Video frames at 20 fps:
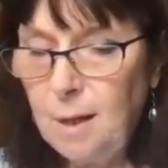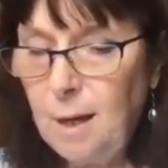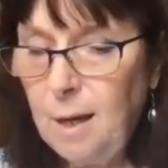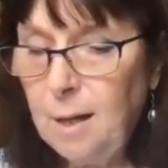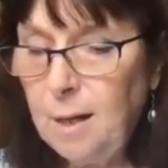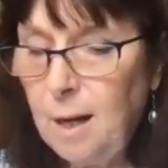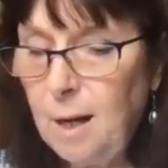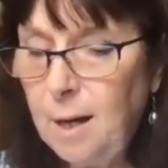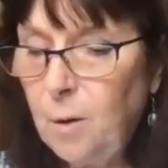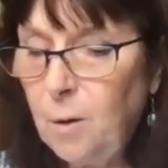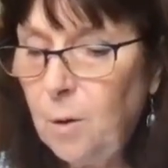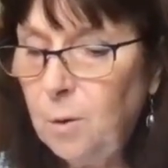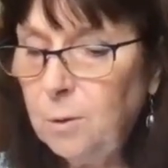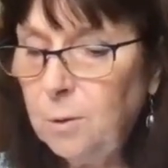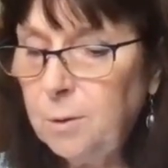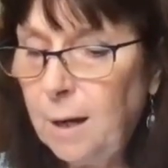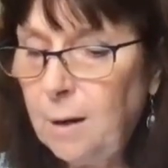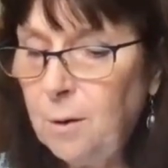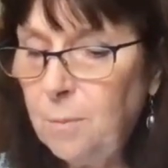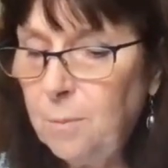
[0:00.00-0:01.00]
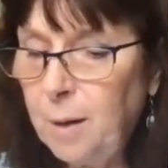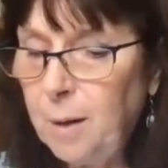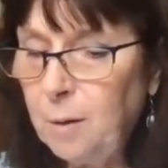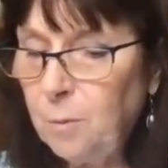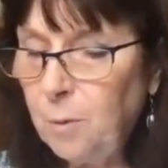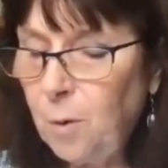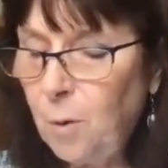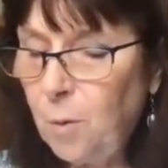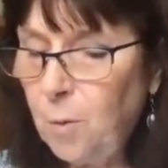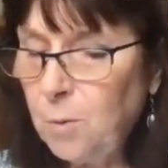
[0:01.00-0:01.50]
And I hold out my
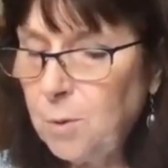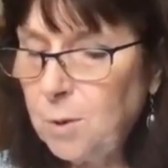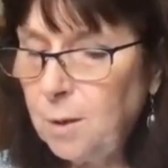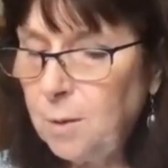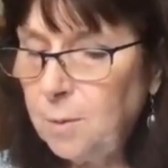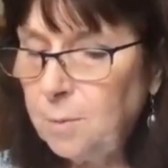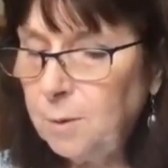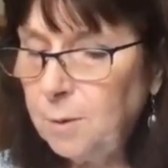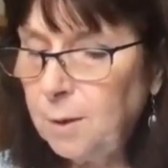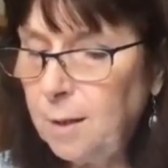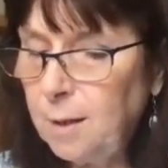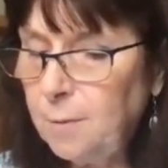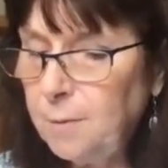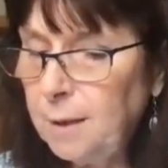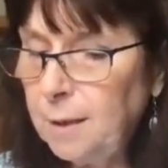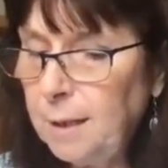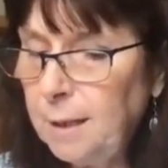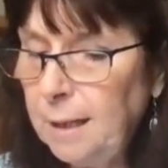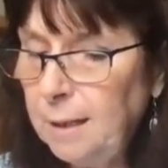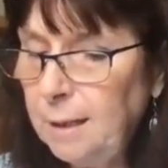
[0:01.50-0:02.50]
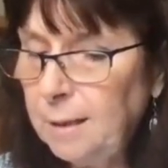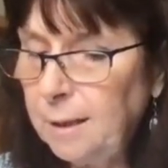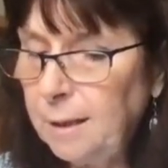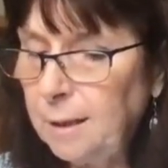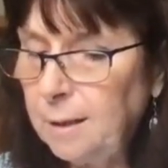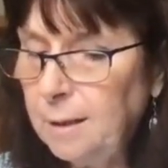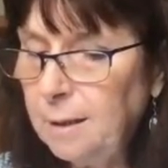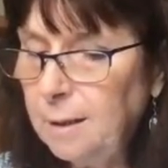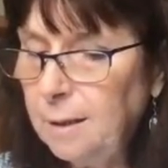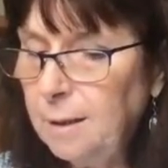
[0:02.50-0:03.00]
rose of love and
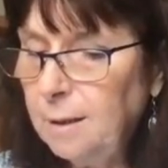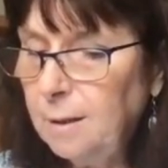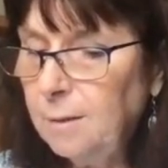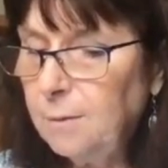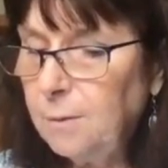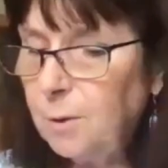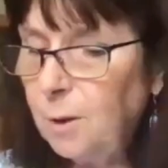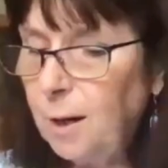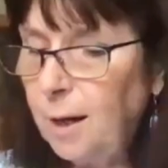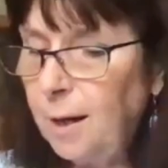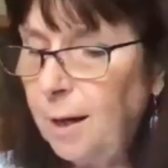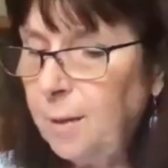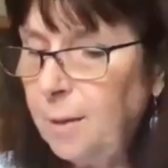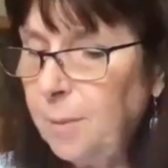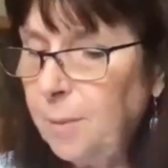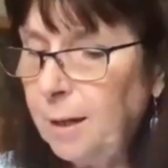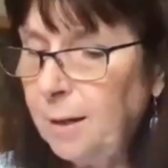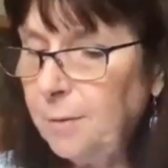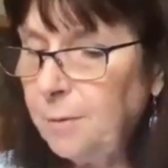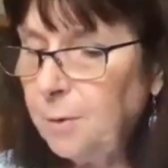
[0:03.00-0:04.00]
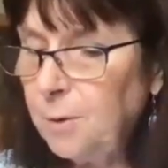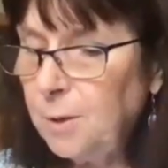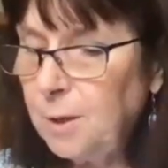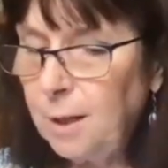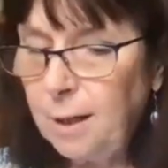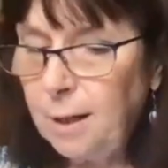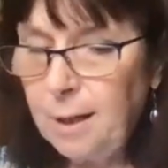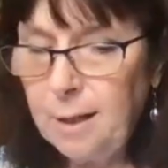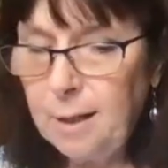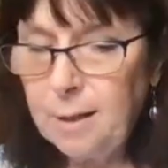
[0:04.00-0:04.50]
healing, for I am ever
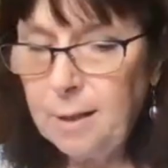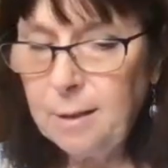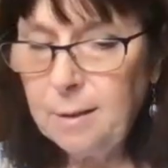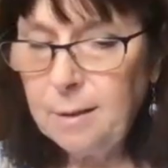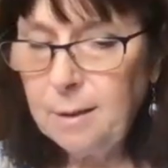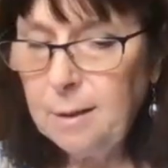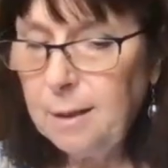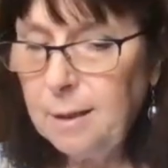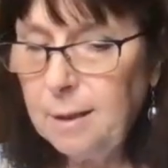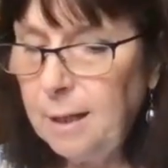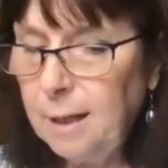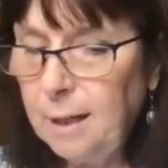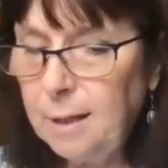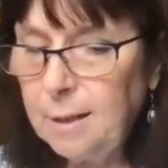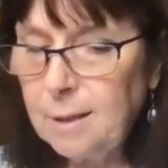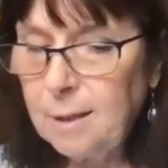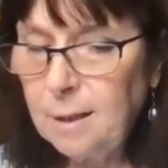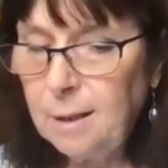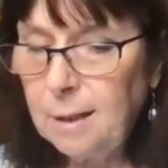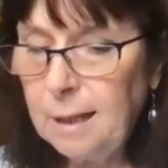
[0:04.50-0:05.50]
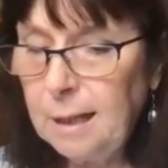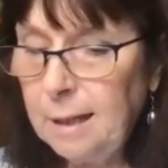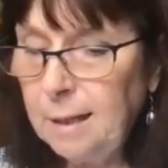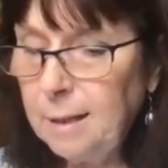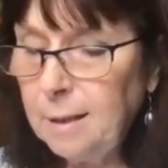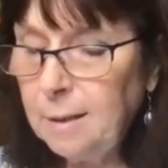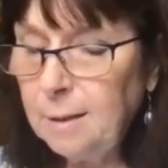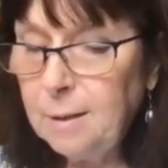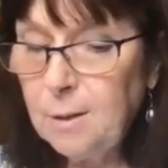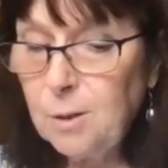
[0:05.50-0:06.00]
Diana, Eng
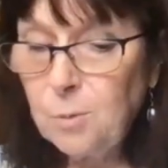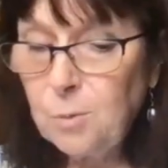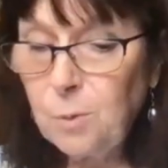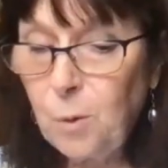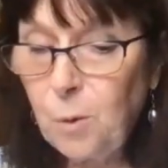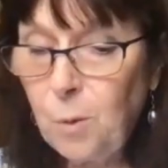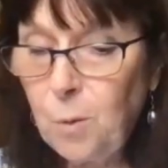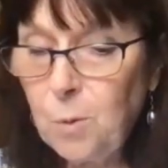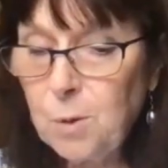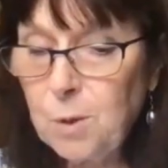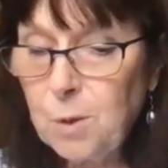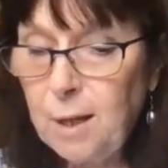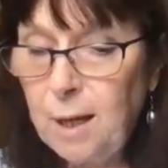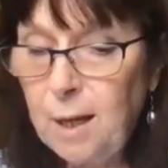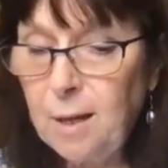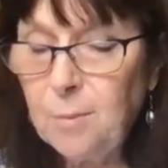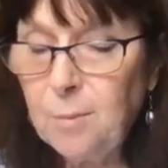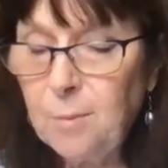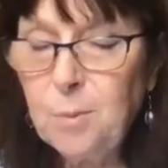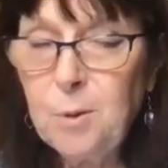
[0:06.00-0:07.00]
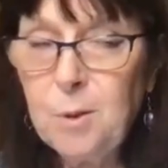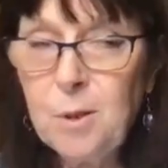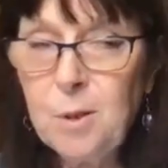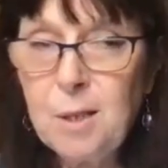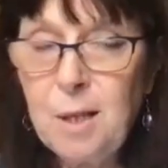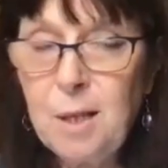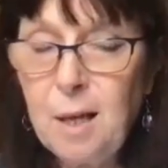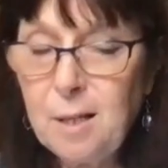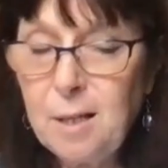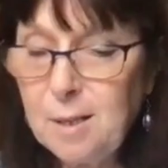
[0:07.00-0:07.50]
England's rose and
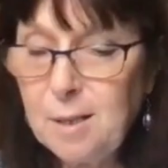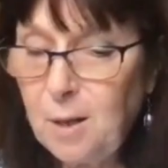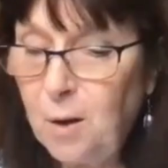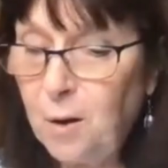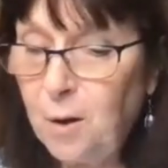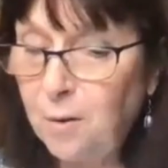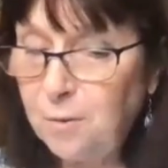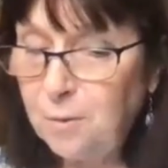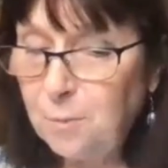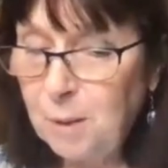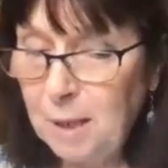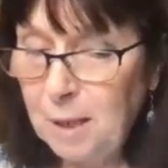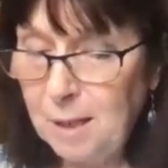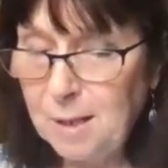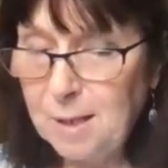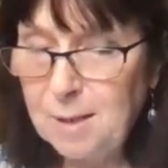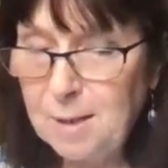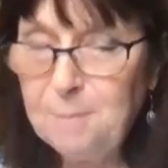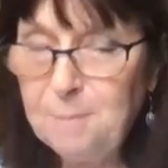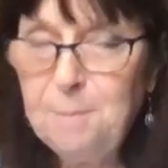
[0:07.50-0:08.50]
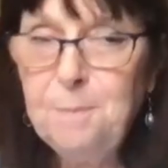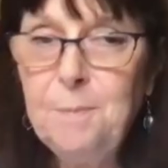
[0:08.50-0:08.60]
princess of peace.